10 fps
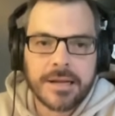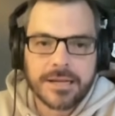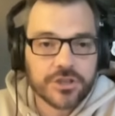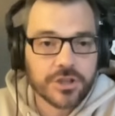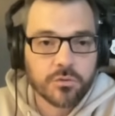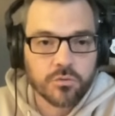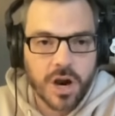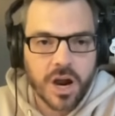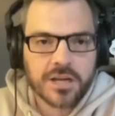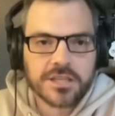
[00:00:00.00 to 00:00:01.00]
took
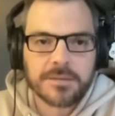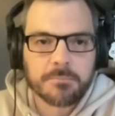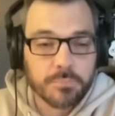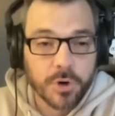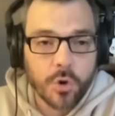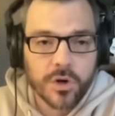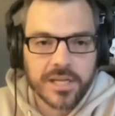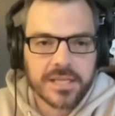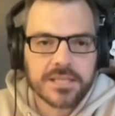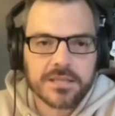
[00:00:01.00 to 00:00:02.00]
rocks and broke
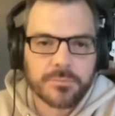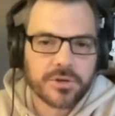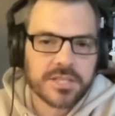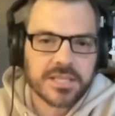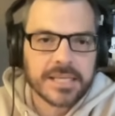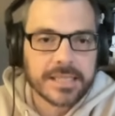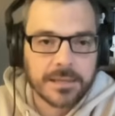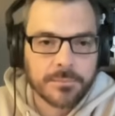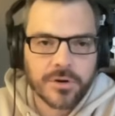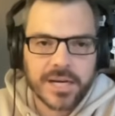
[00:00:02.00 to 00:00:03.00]
into the prison and
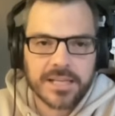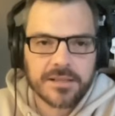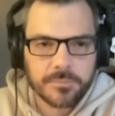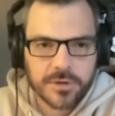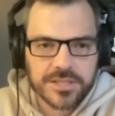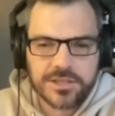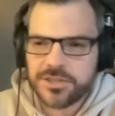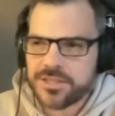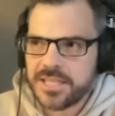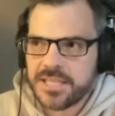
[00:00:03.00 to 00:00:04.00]
liberated the
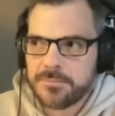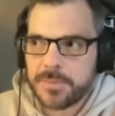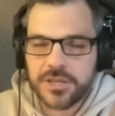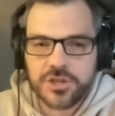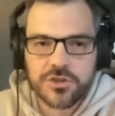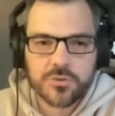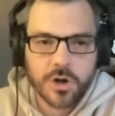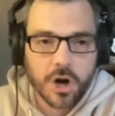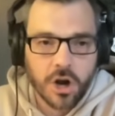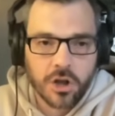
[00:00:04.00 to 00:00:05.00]
prisoners. These pictures
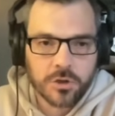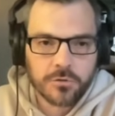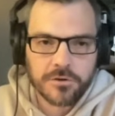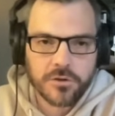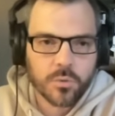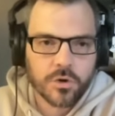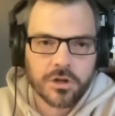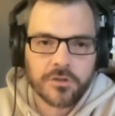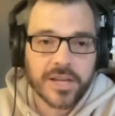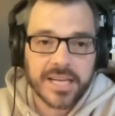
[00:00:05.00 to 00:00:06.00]
were all over the
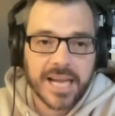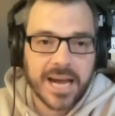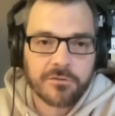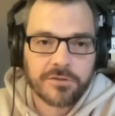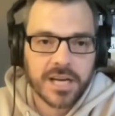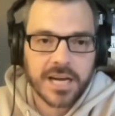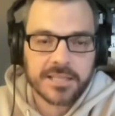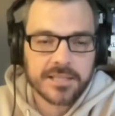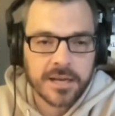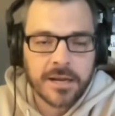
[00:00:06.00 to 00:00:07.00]
world. They
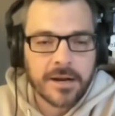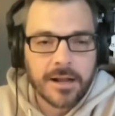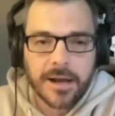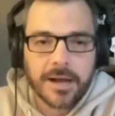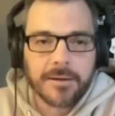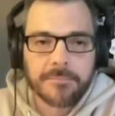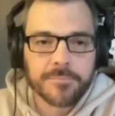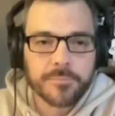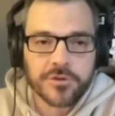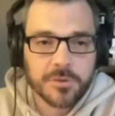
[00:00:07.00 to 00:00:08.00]
galvanized
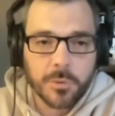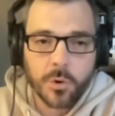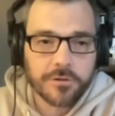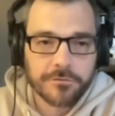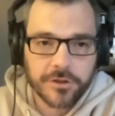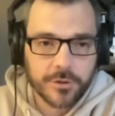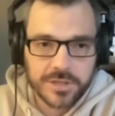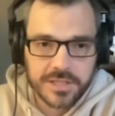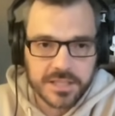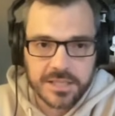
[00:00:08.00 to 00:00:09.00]
support for the
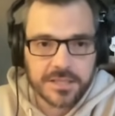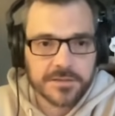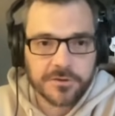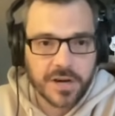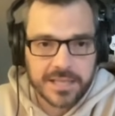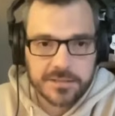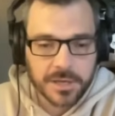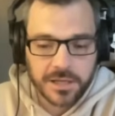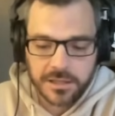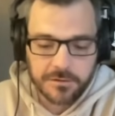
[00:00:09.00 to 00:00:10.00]
resistance for
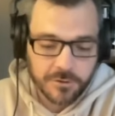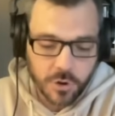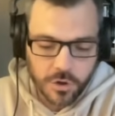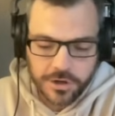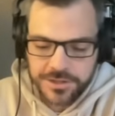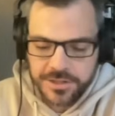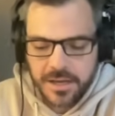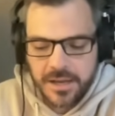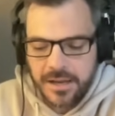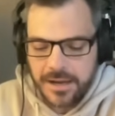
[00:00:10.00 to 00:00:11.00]
Hezbollah, of course.
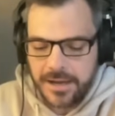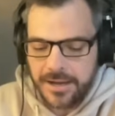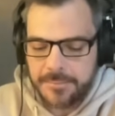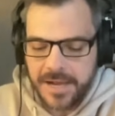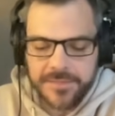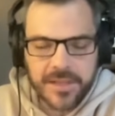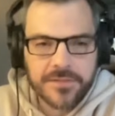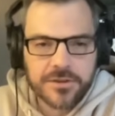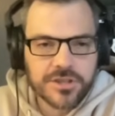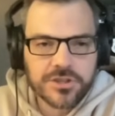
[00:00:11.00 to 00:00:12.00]
And then
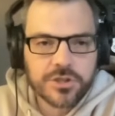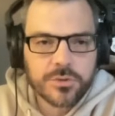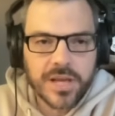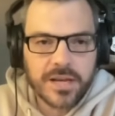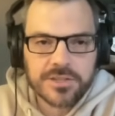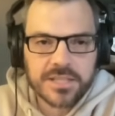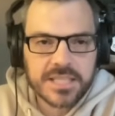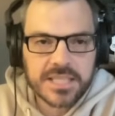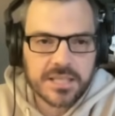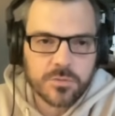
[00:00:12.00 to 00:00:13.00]
there's the
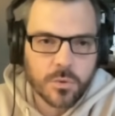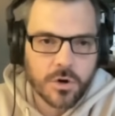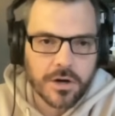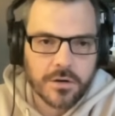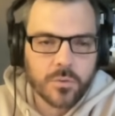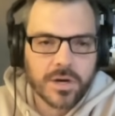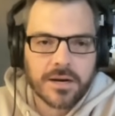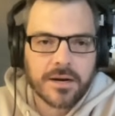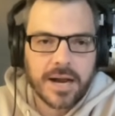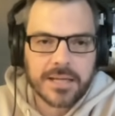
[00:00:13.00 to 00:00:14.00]
2006 war,
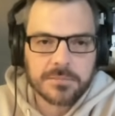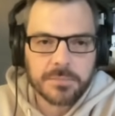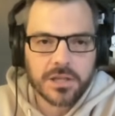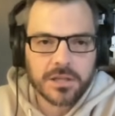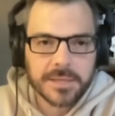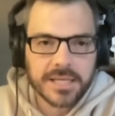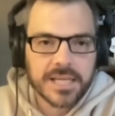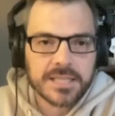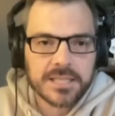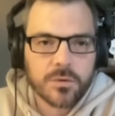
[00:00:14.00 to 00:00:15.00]
where Hezbollah
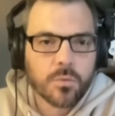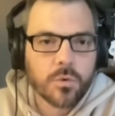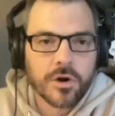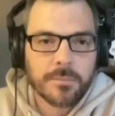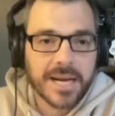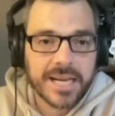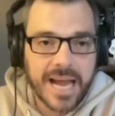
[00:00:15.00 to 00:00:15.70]
begins the war by